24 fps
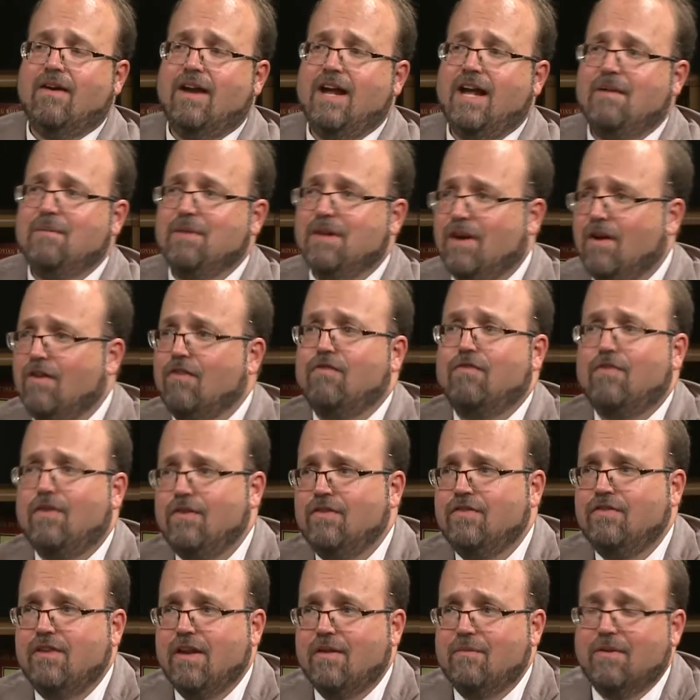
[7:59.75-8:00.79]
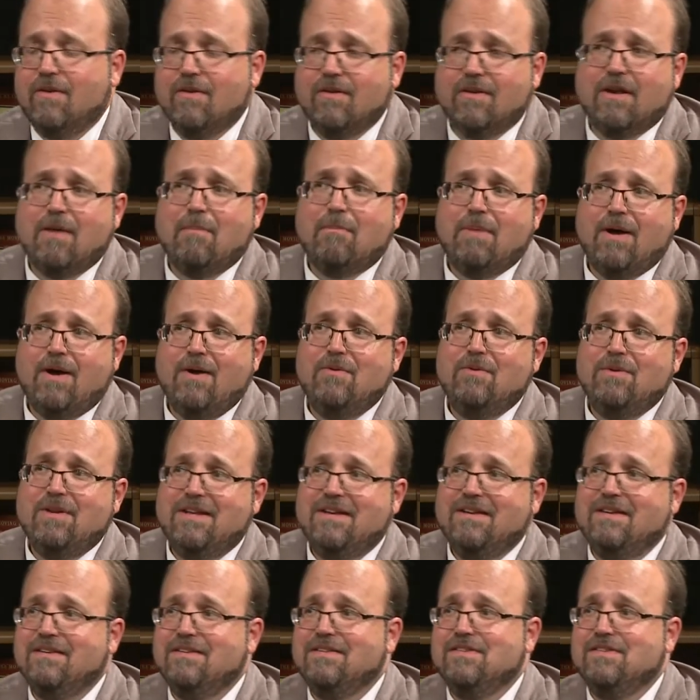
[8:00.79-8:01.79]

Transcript: are having our first ever Kipona